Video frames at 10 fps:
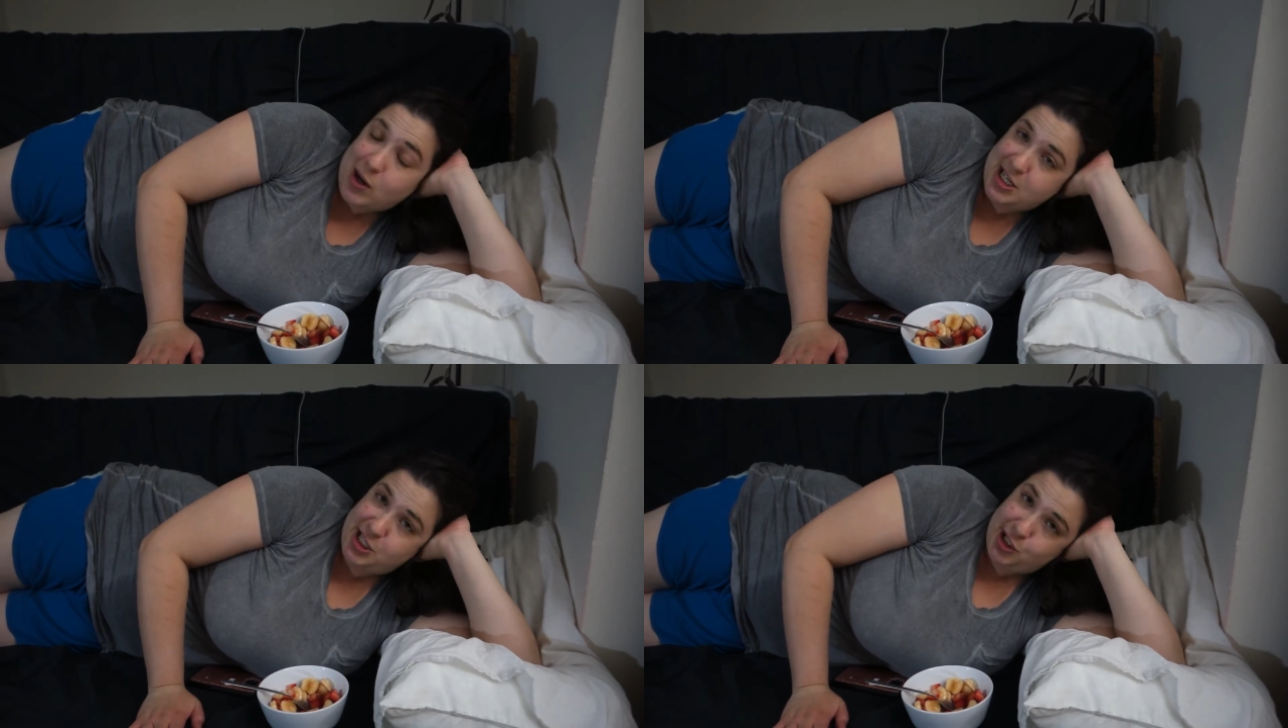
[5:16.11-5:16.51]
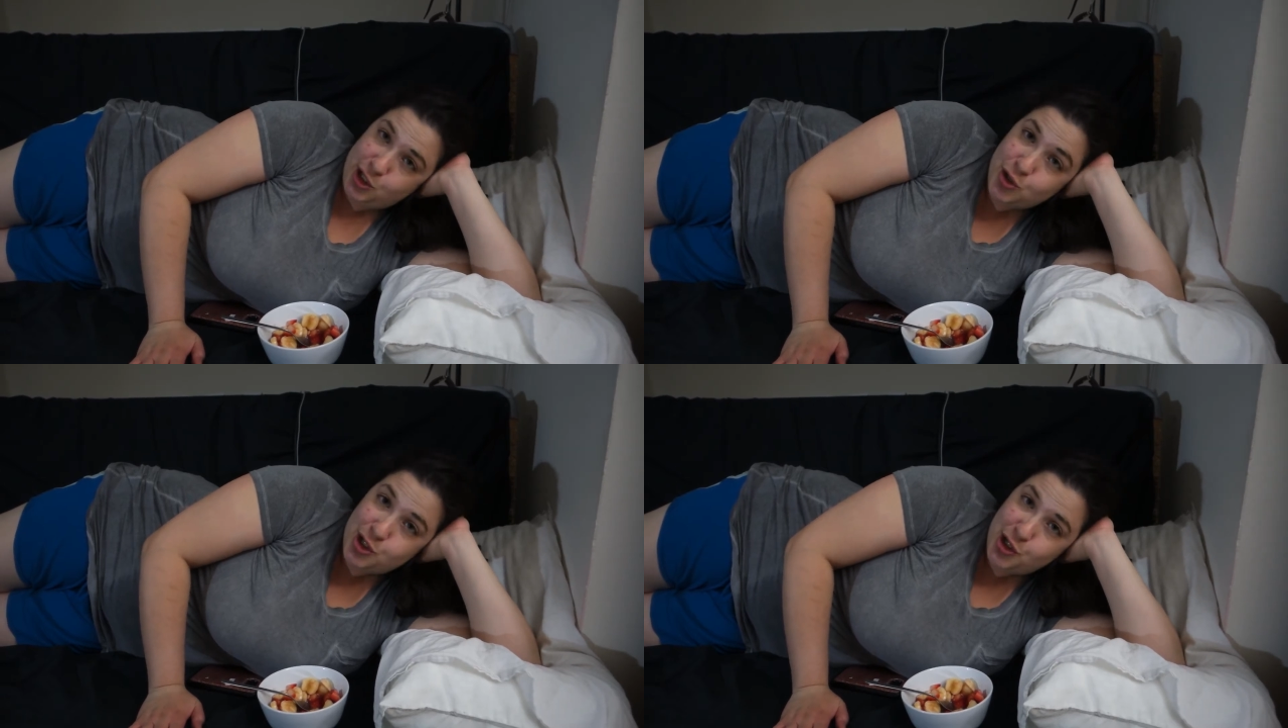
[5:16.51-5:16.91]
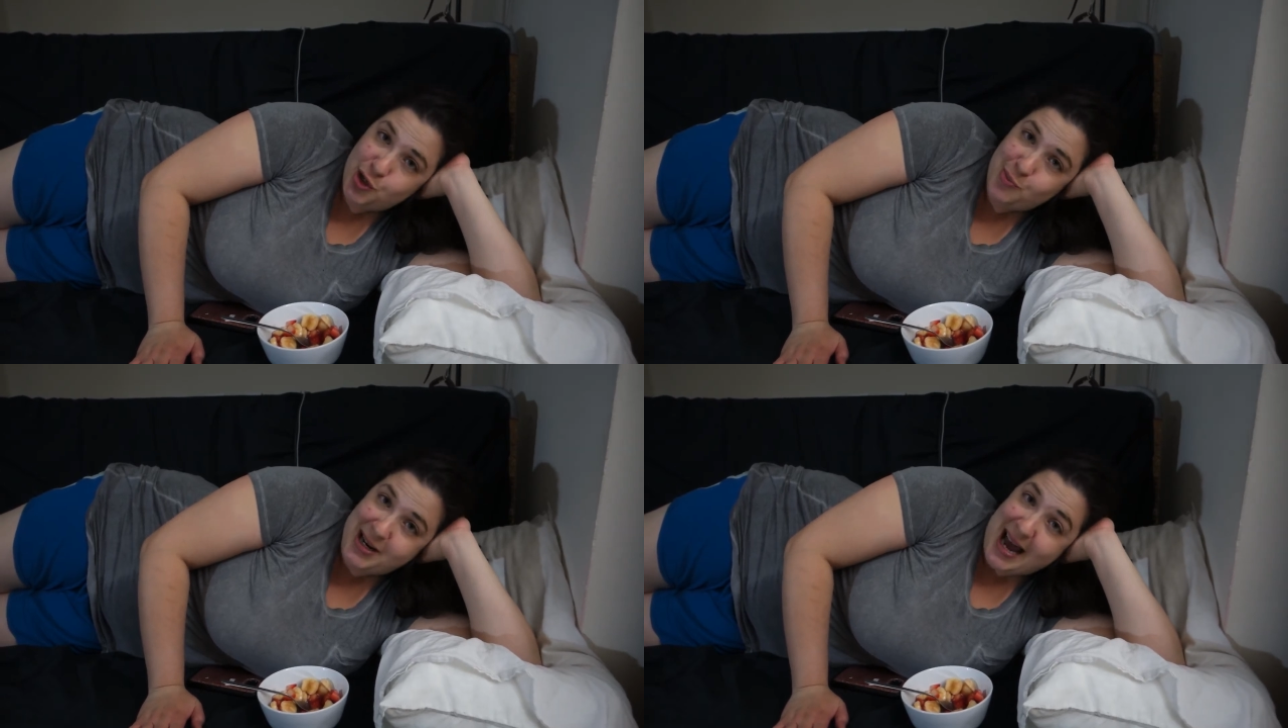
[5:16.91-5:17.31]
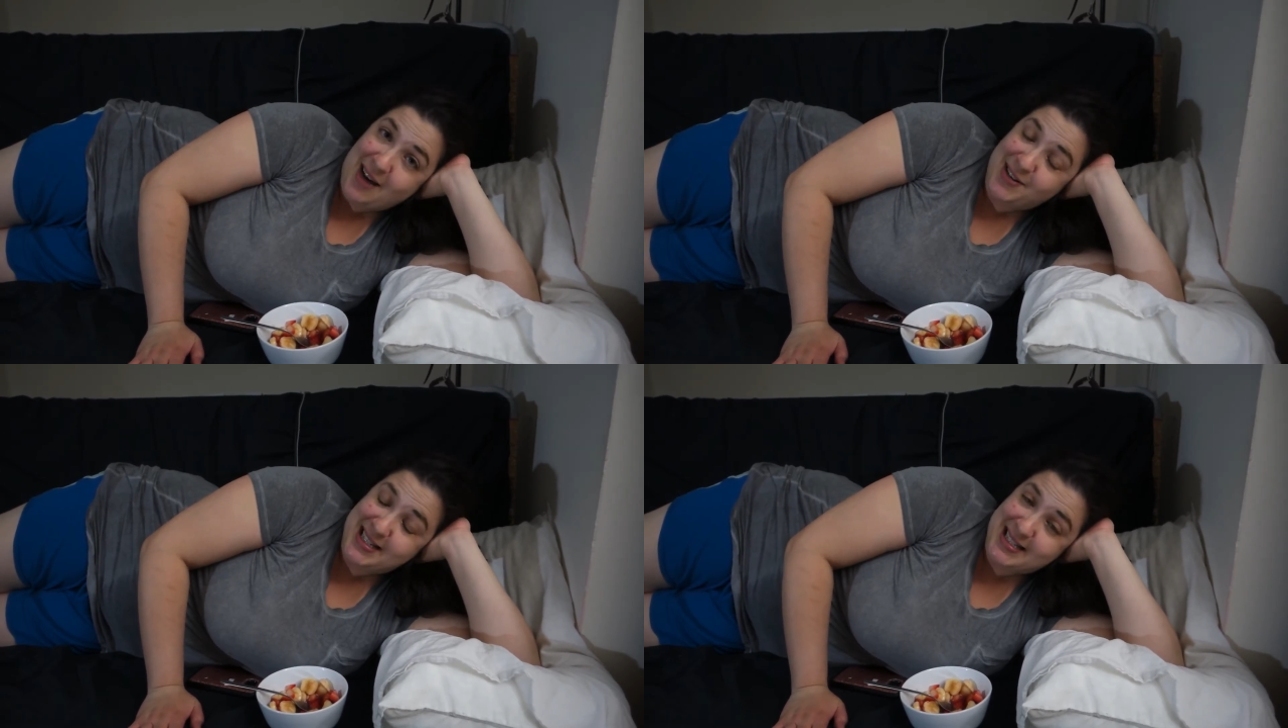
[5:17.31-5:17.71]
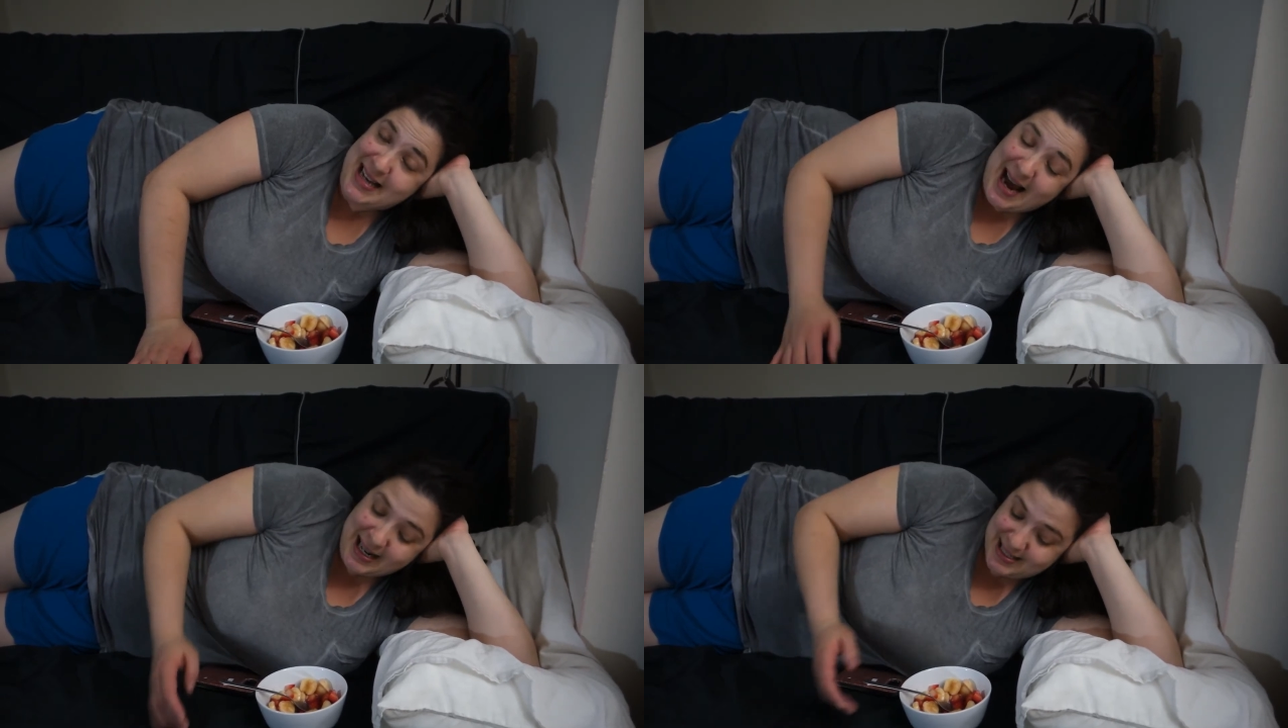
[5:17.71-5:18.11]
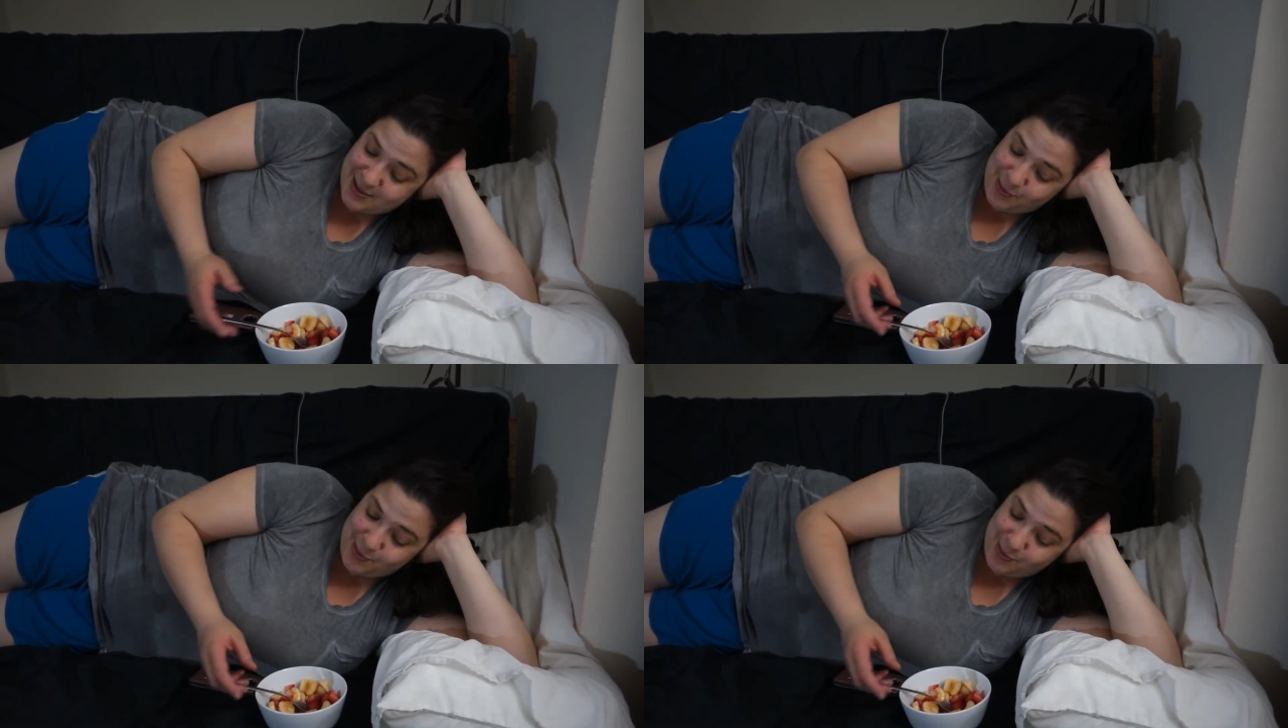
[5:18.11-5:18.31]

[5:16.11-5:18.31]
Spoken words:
watching YouTube and having snacks.